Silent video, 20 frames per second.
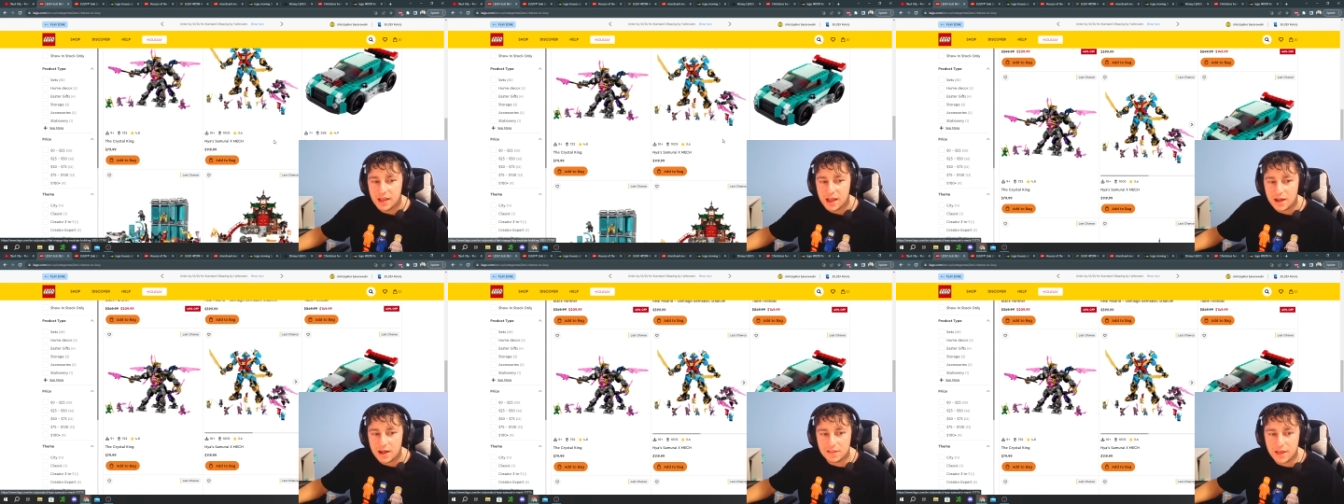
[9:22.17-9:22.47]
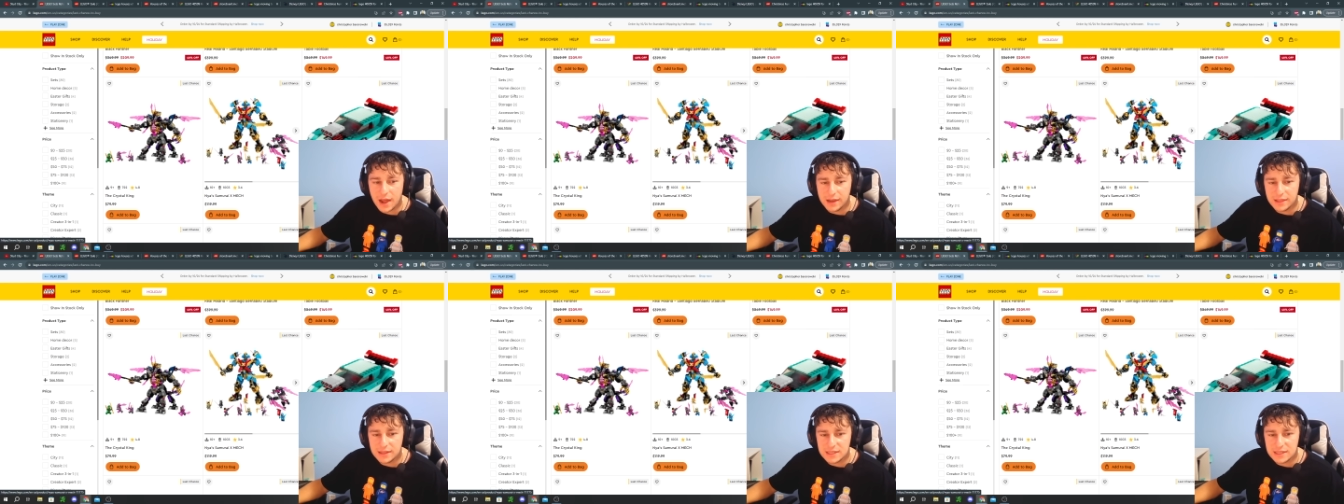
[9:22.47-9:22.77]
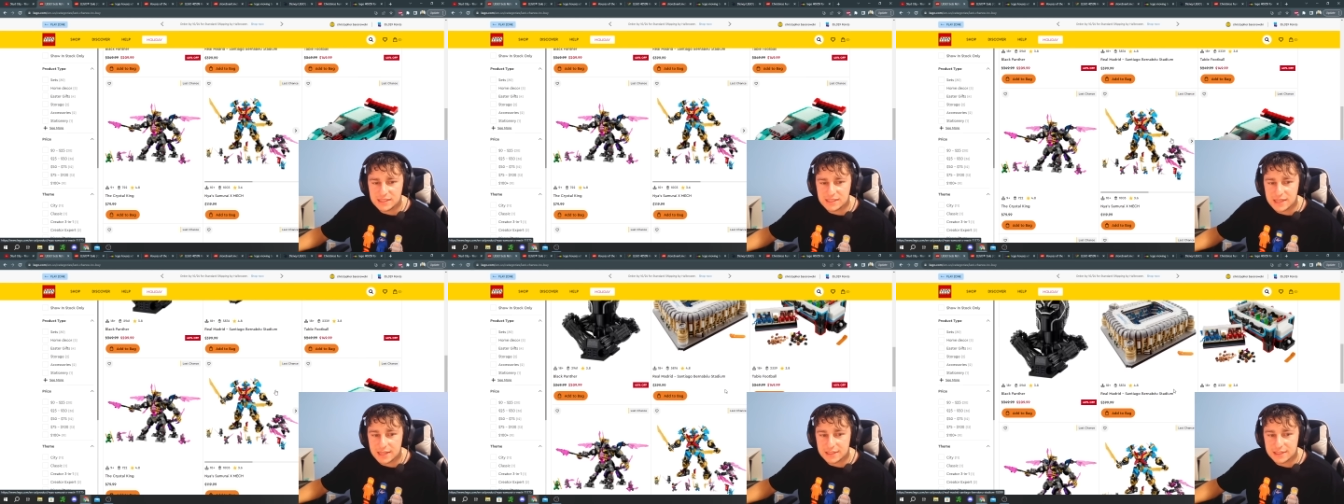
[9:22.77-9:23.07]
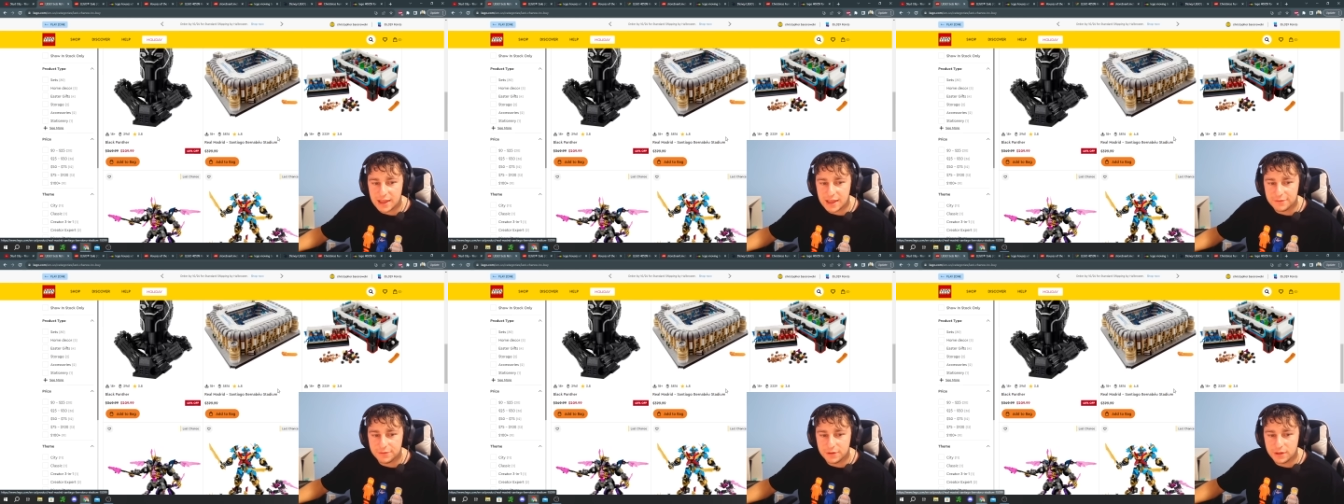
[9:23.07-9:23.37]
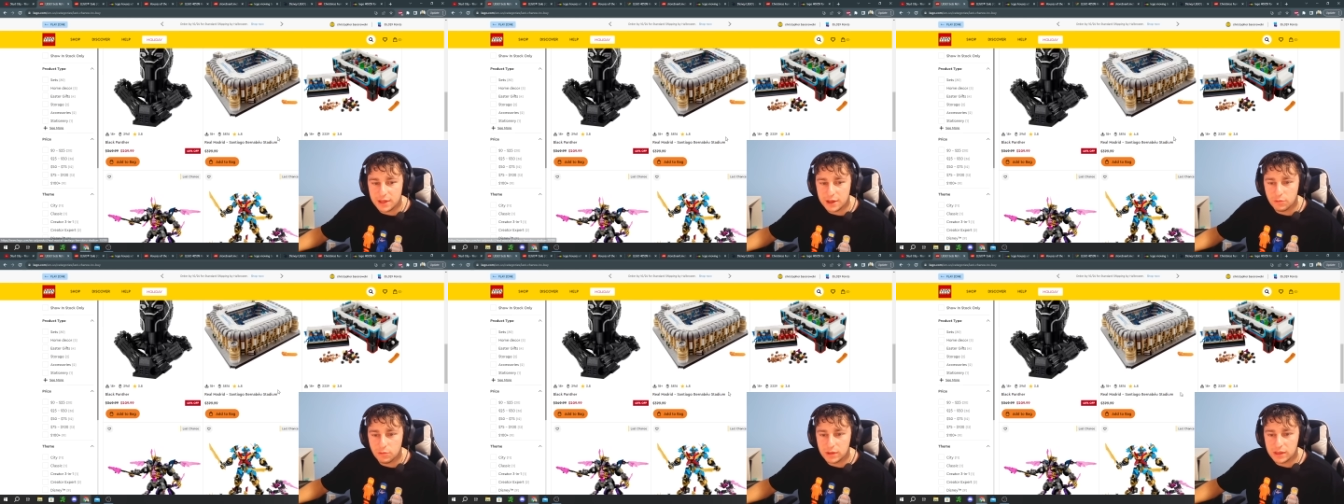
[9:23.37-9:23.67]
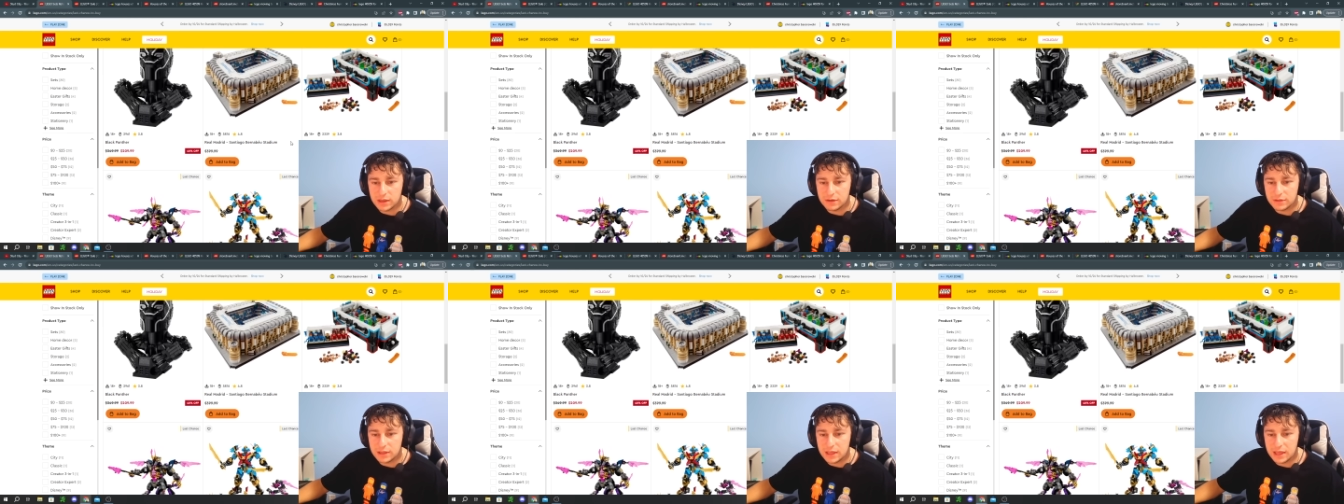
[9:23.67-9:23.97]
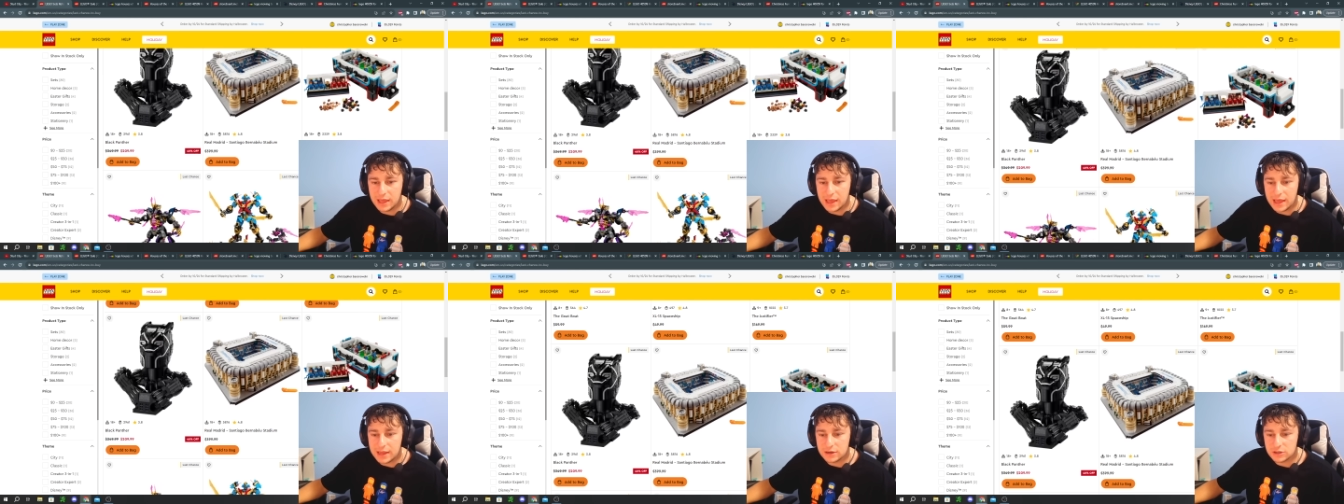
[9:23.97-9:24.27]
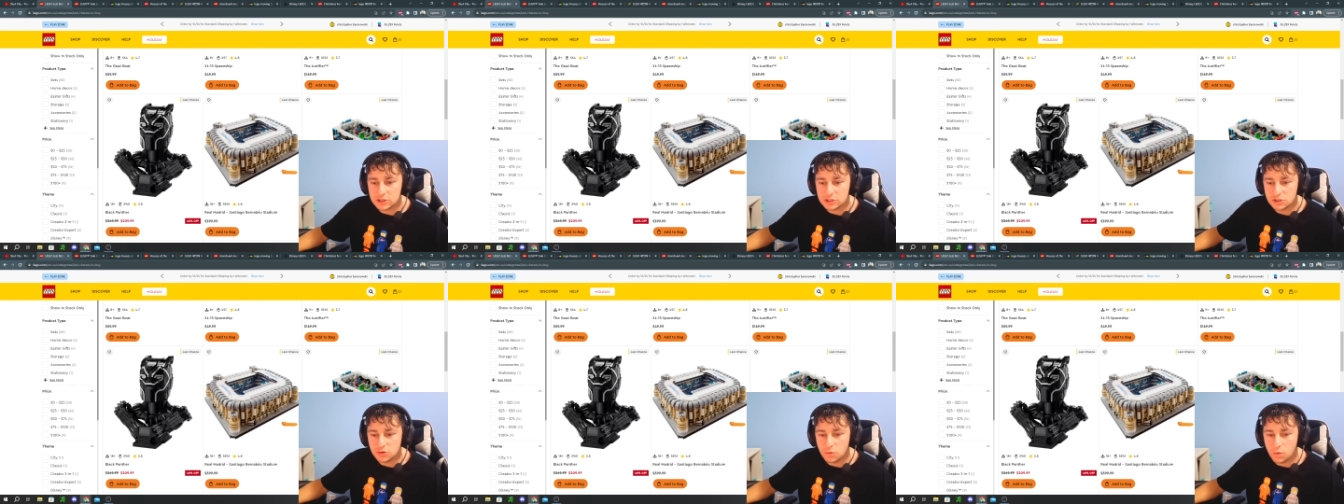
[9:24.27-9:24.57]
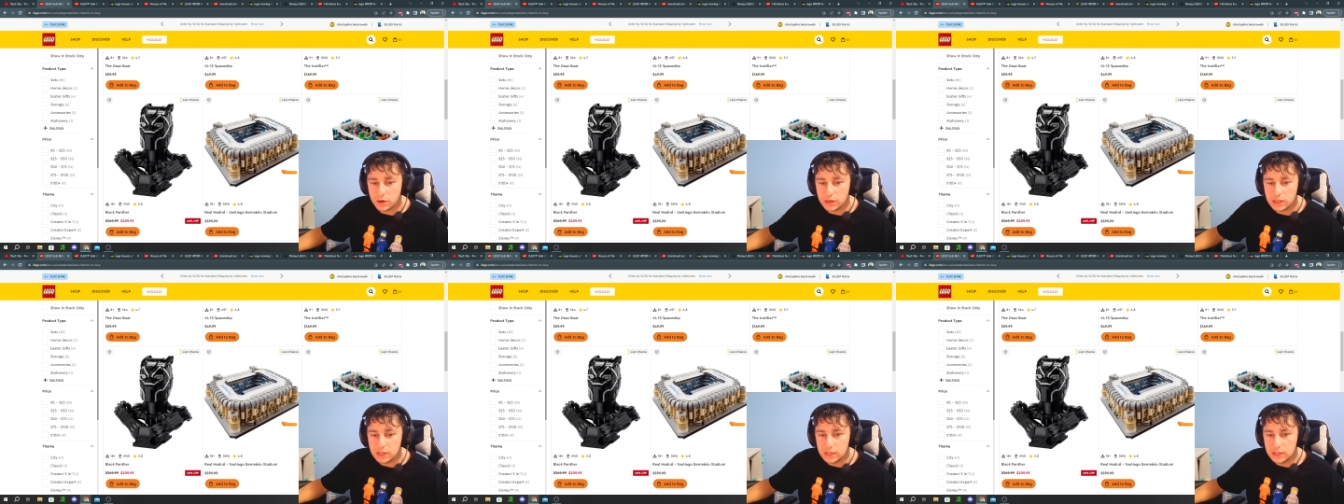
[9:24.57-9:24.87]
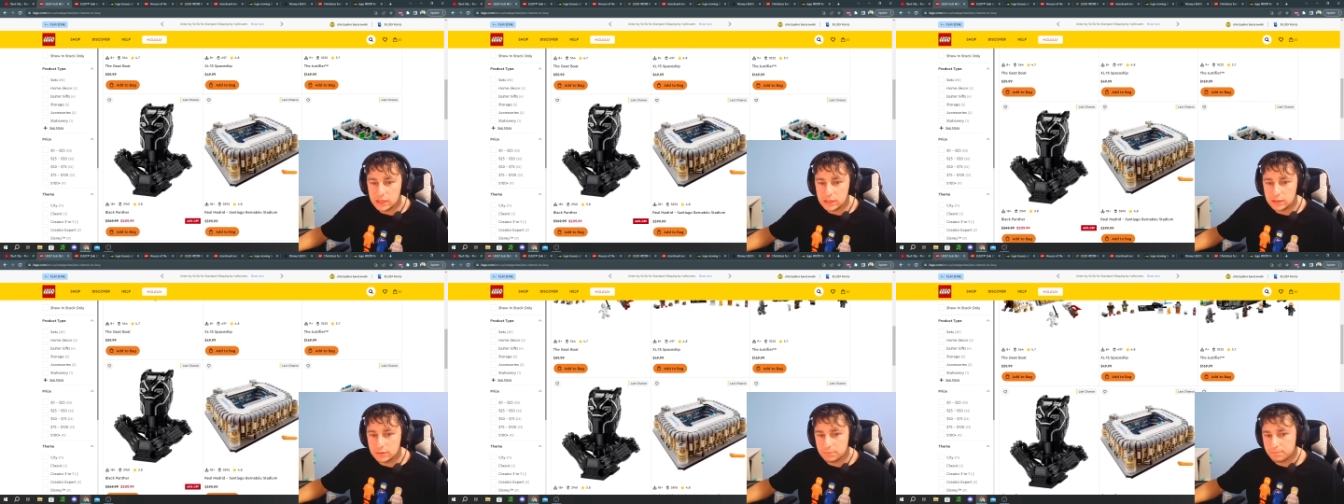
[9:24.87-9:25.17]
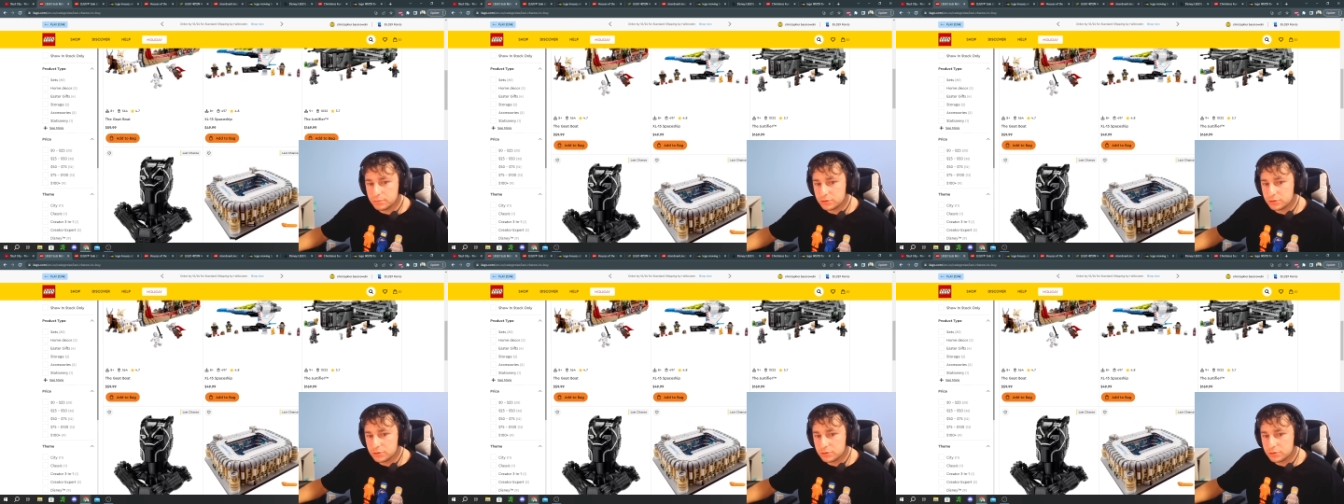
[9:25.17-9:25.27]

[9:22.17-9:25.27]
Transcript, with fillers: a lot of these sets I feel like we can get twenty